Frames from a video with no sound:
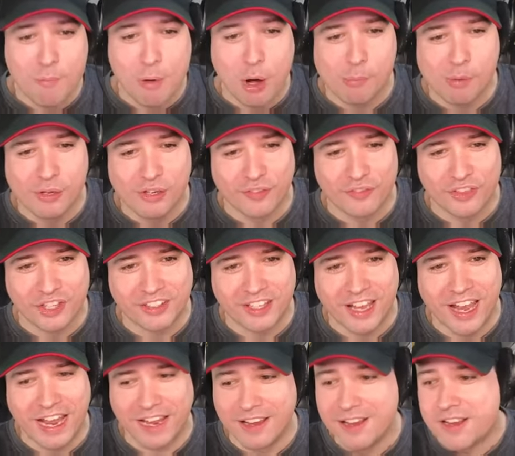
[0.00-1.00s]
moment of the
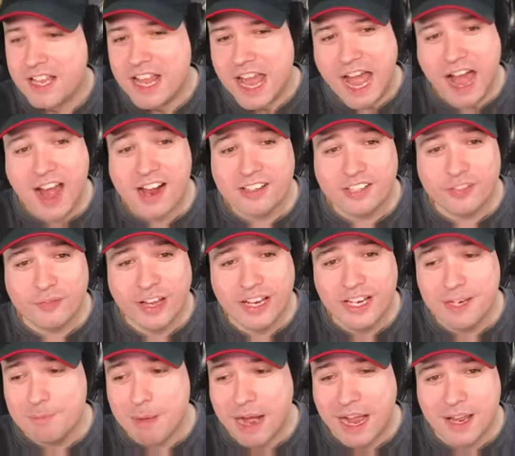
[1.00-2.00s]
day:
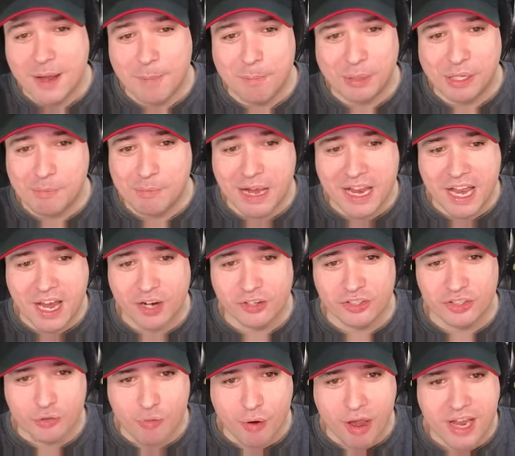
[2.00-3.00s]
activating my my
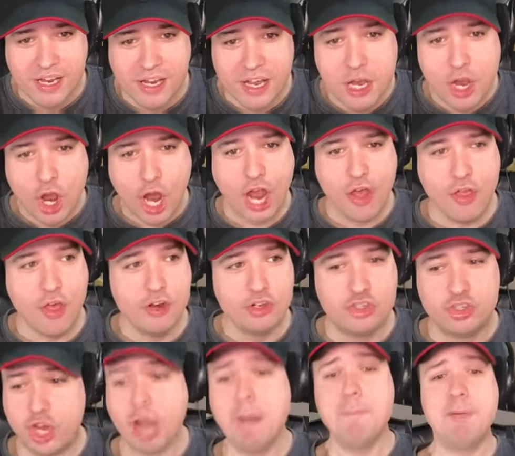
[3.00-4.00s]
airstrike and
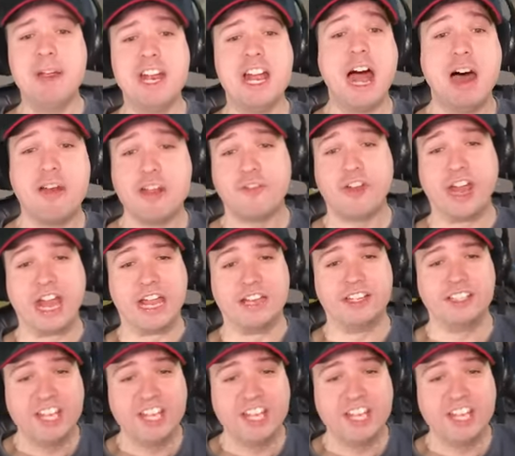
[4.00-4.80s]
then jumping out of it.